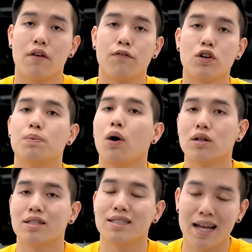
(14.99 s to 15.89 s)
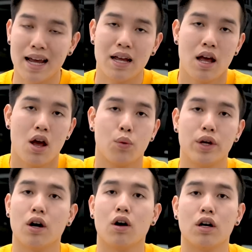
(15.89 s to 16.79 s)
The first part today,
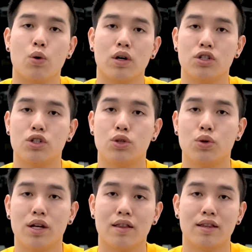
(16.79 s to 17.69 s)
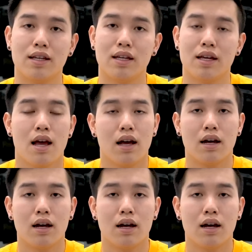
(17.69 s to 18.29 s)
we are going to get the